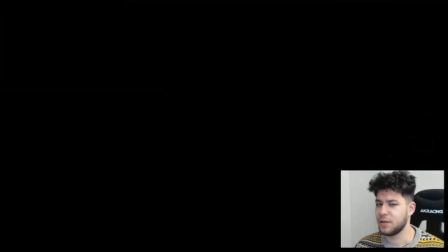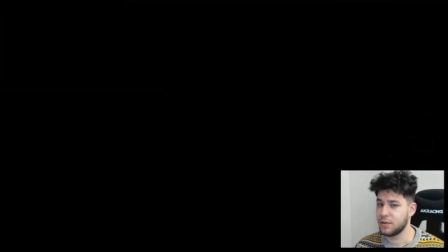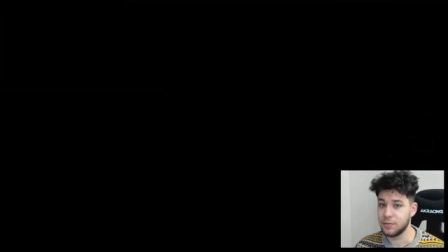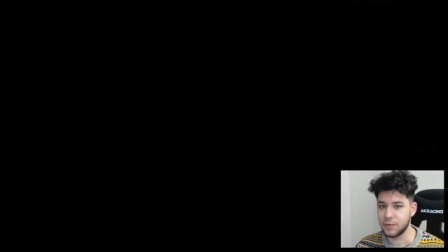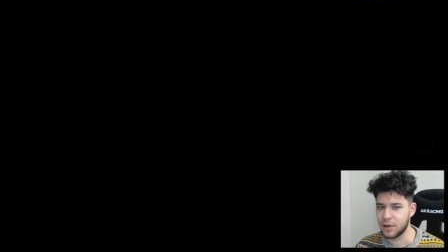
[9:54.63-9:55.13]

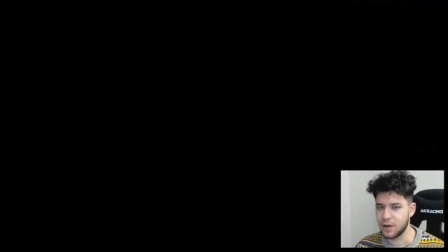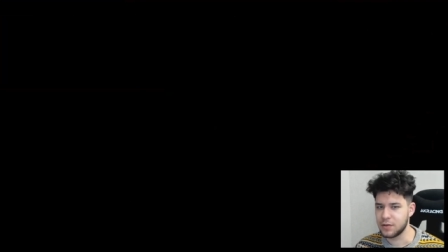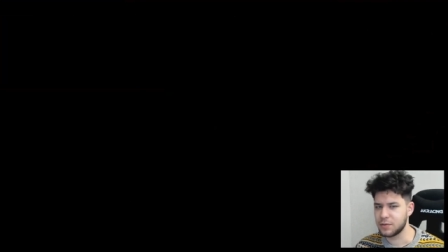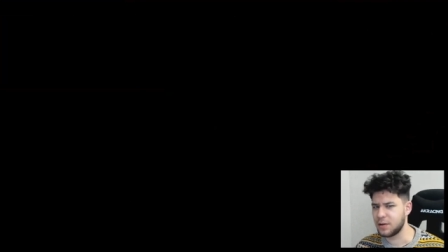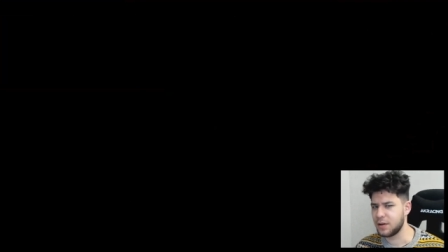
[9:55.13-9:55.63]
Don't forget
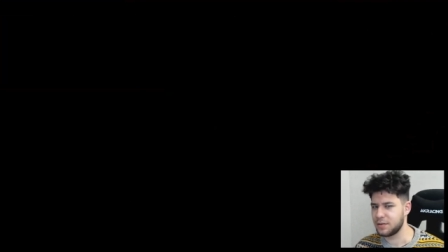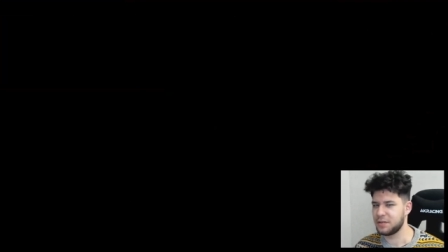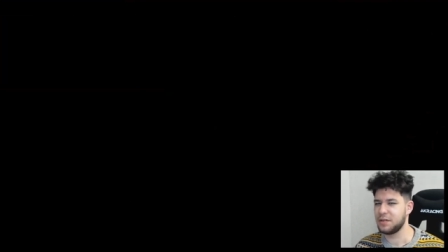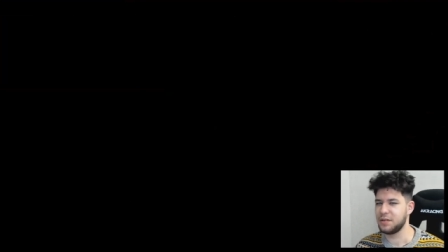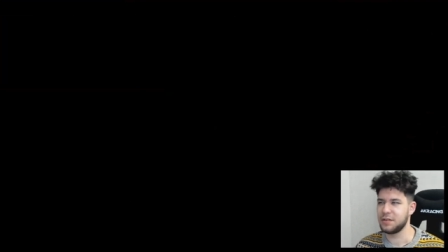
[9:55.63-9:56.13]
to write
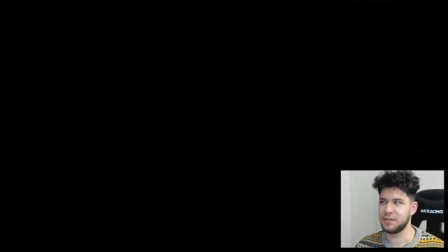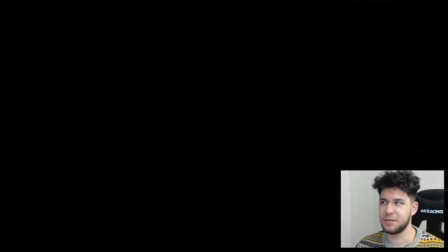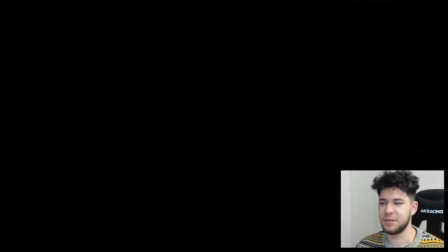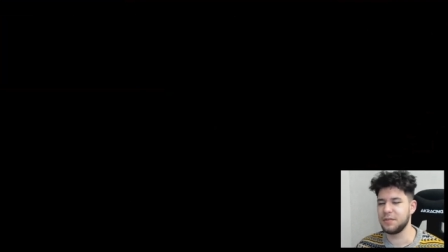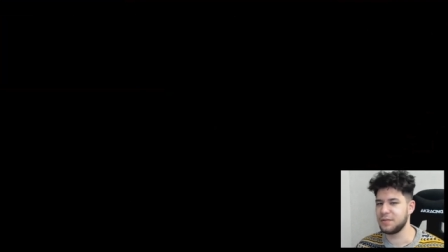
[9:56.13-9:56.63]

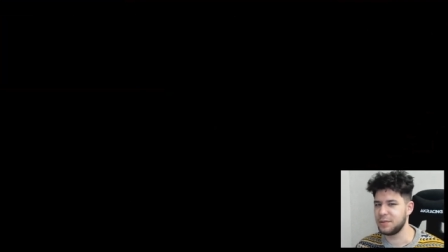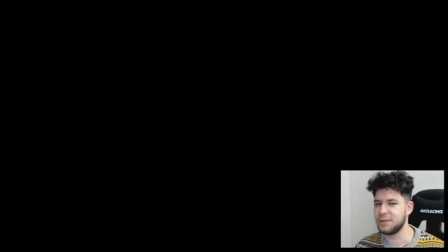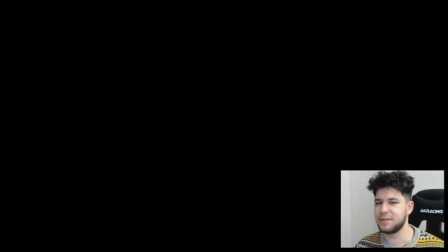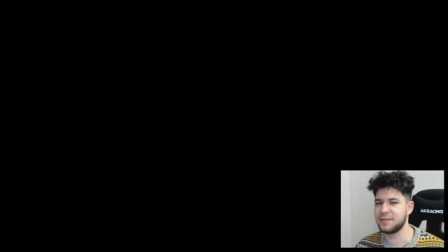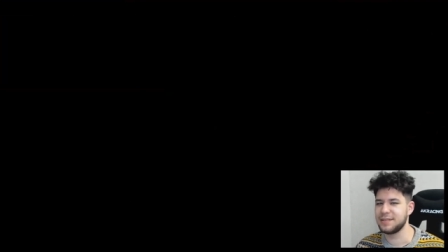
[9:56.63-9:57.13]
something in
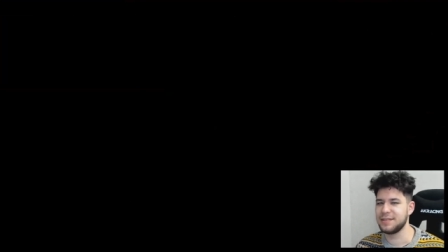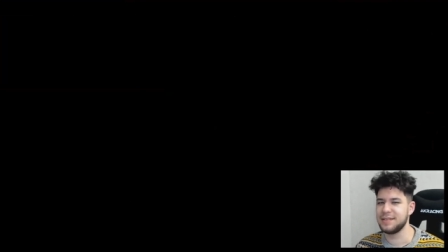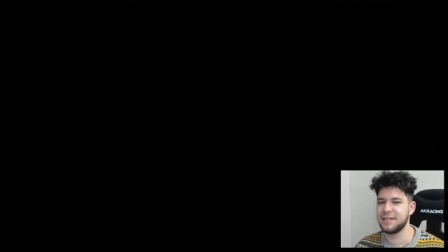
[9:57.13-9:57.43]
comments.